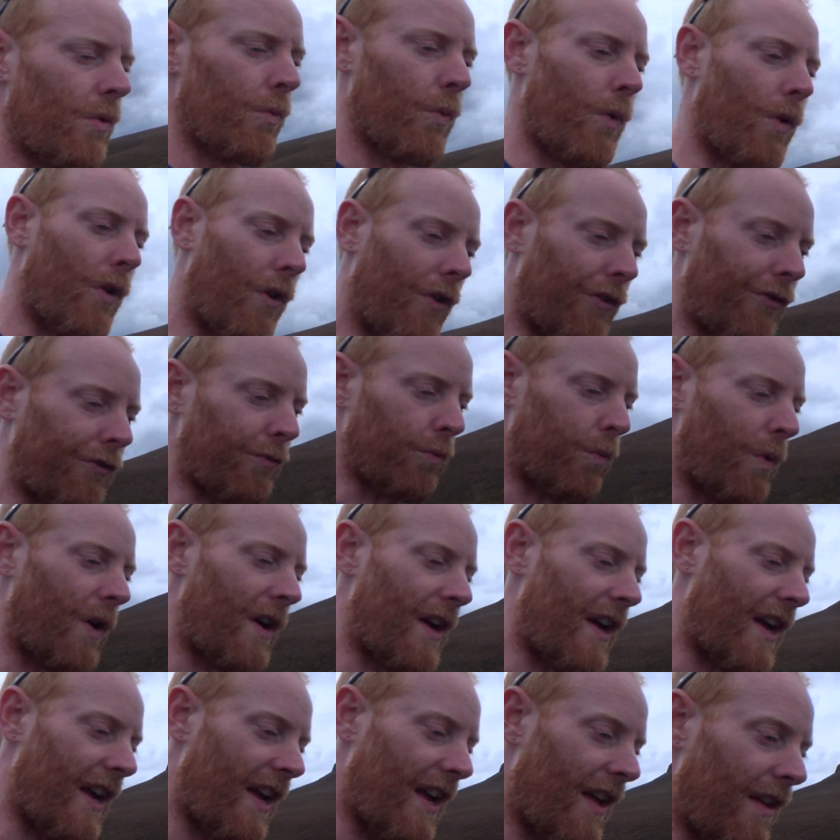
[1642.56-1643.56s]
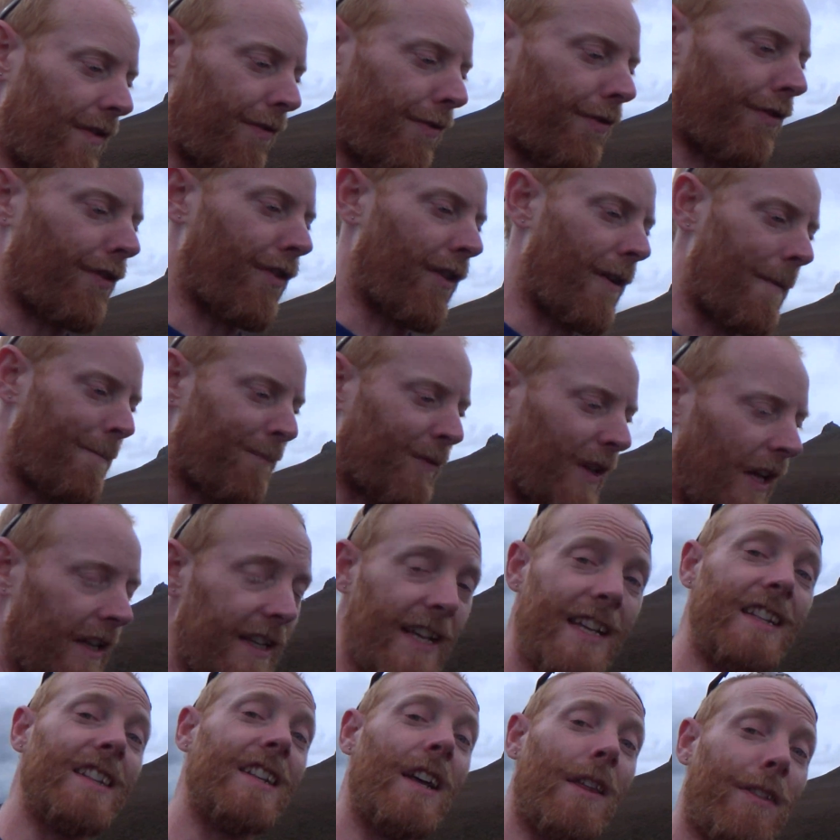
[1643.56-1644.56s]
was with
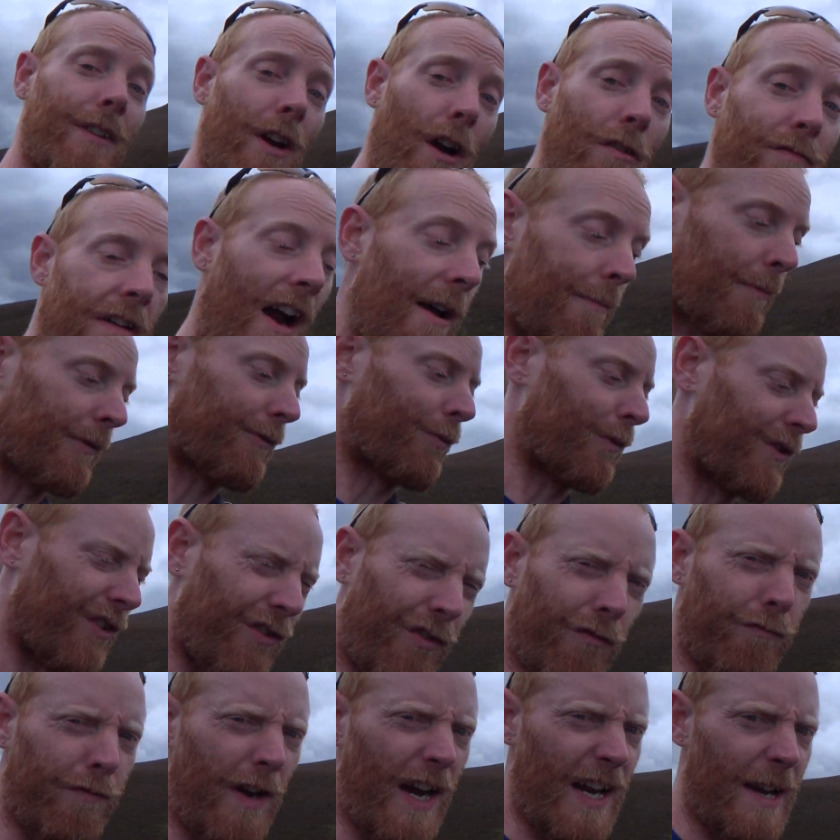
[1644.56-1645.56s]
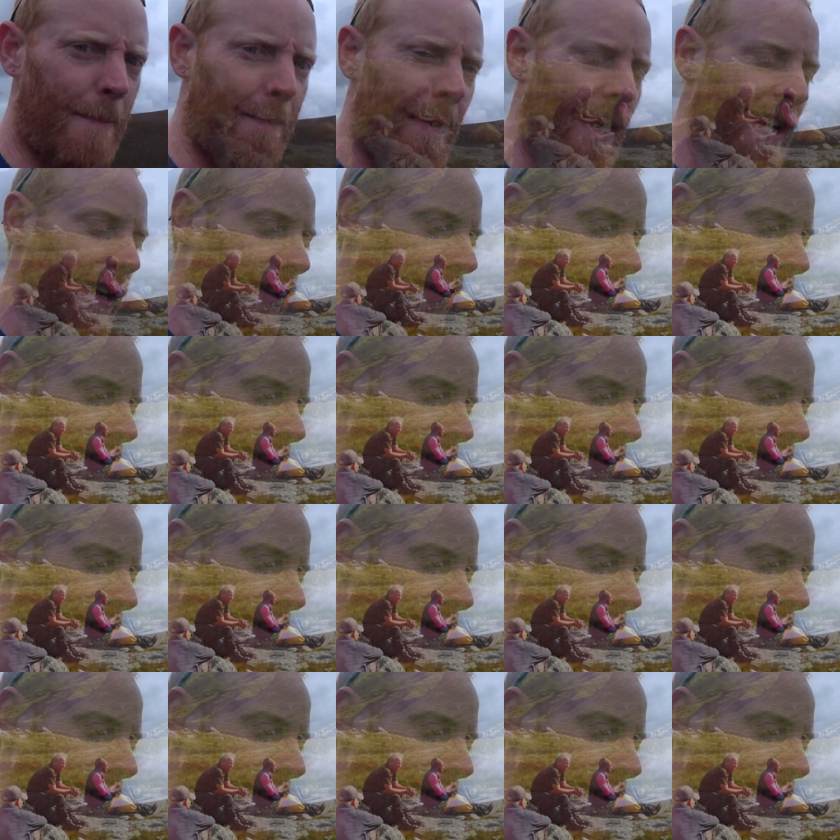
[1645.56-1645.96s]
Linlithgow Ramblers, which is a really big